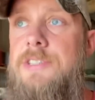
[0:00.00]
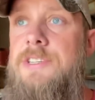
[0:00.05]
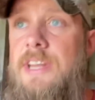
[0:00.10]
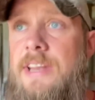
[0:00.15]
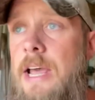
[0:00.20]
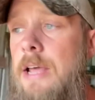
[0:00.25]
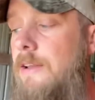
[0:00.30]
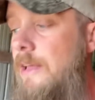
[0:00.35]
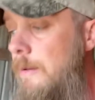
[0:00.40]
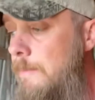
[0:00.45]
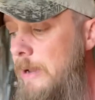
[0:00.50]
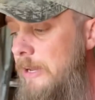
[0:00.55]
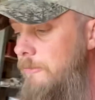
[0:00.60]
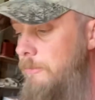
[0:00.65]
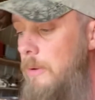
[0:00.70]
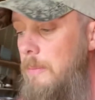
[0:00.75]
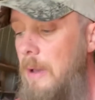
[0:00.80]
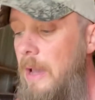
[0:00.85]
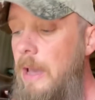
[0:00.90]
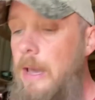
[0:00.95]
and that makes me
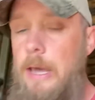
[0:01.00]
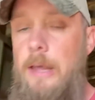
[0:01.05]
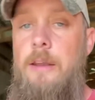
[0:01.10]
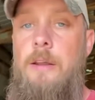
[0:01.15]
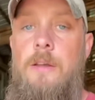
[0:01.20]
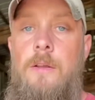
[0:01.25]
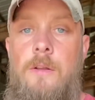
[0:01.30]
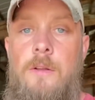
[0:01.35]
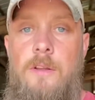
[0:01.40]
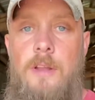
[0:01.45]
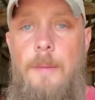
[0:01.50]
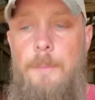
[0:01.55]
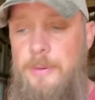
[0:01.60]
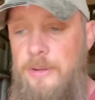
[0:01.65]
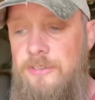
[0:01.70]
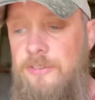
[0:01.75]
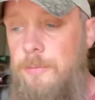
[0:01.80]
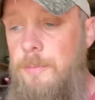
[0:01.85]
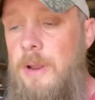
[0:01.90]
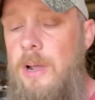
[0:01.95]
mad. That
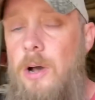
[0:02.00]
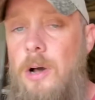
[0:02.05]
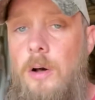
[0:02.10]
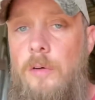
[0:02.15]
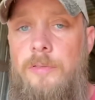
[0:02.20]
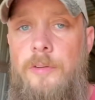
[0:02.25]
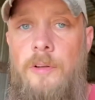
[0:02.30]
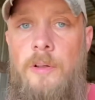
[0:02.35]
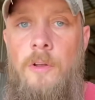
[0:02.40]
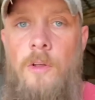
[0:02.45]
pisses me off.